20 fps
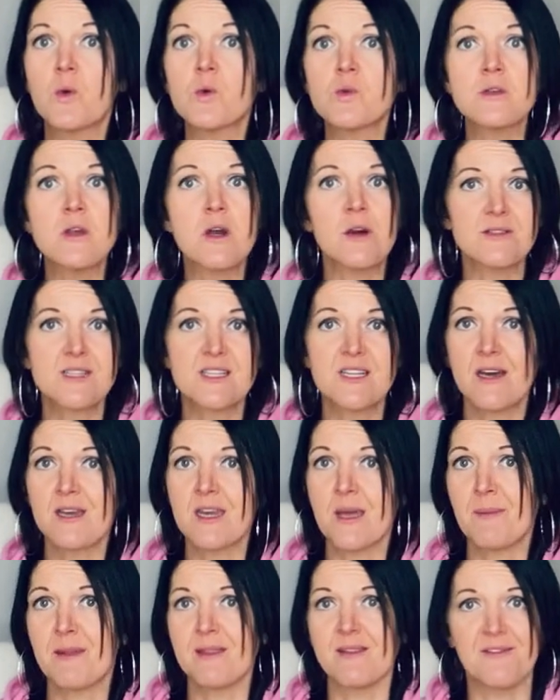or not turn
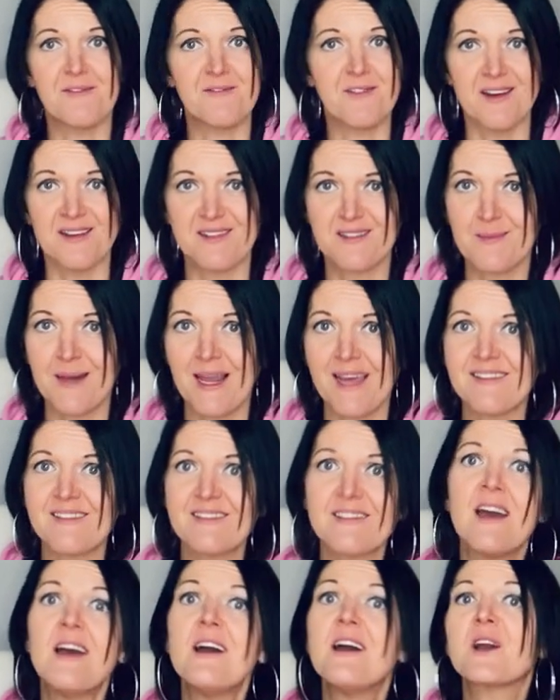up in the first place.
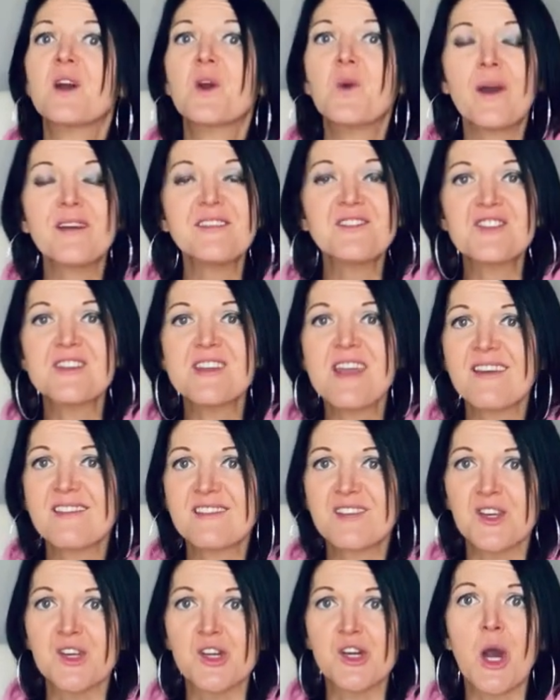Questionnaires
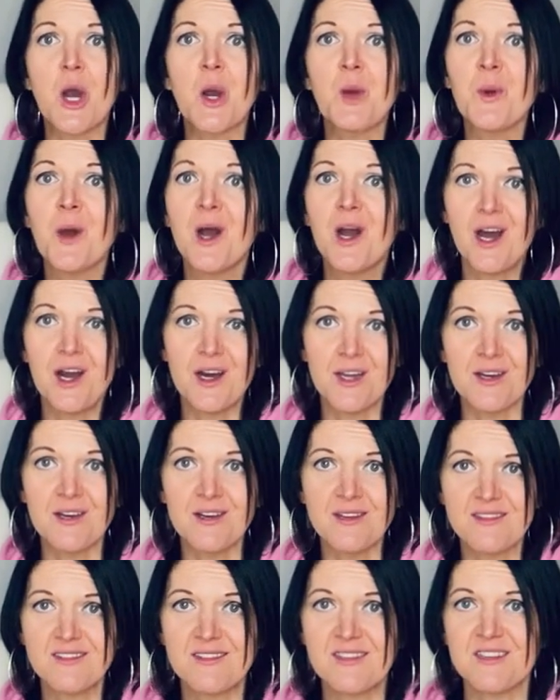can go
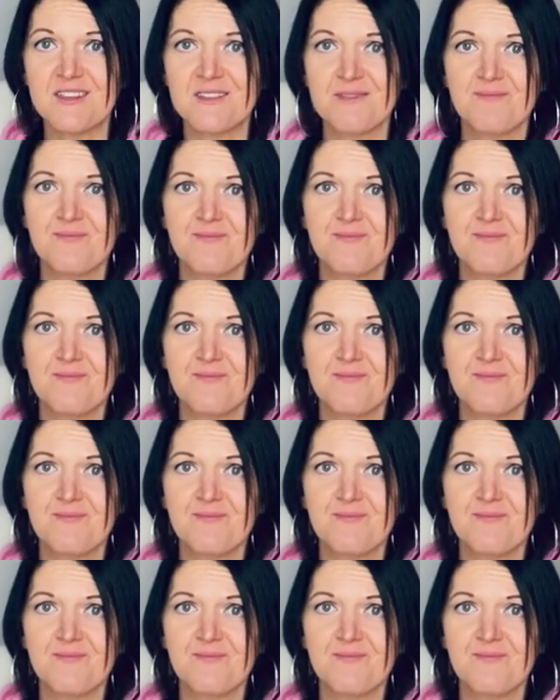unanswered.